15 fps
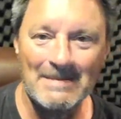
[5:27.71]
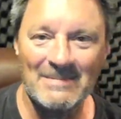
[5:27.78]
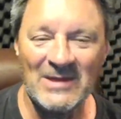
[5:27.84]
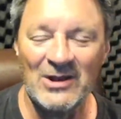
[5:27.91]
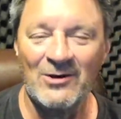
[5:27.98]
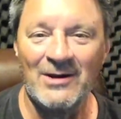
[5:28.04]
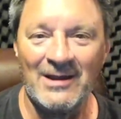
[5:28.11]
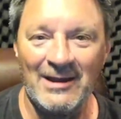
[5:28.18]

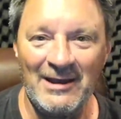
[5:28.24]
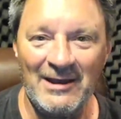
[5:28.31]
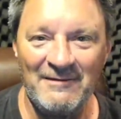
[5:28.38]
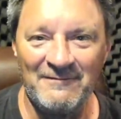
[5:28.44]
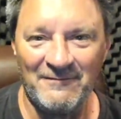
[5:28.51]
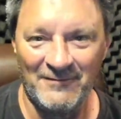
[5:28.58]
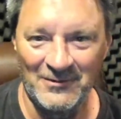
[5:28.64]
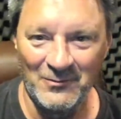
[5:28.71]
They are
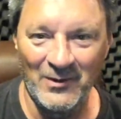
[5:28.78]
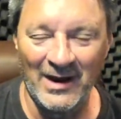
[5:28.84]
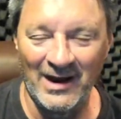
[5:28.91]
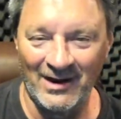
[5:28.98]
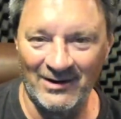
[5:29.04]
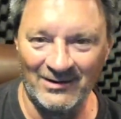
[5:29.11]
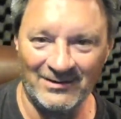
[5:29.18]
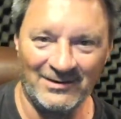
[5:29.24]

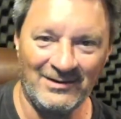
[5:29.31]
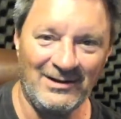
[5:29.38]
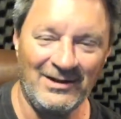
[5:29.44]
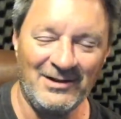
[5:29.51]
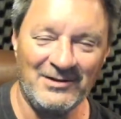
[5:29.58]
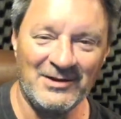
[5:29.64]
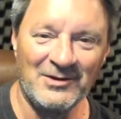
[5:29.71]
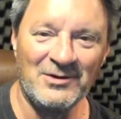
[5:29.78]
everywhere.
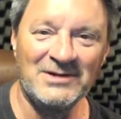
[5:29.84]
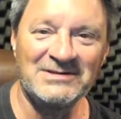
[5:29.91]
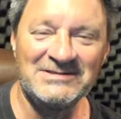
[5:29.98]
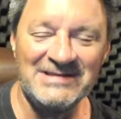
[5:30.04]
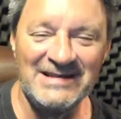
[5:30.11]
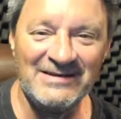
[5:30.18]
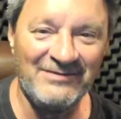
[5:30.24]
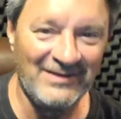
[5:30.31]
They're on
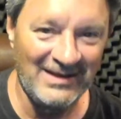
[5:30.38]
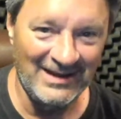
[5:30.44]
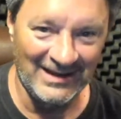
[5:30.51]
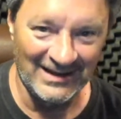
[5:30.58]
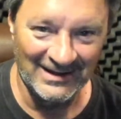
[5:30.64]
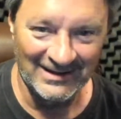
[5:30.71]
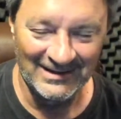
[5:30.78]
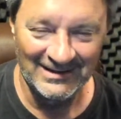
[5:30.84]
T
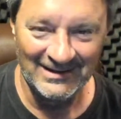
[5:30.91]
V.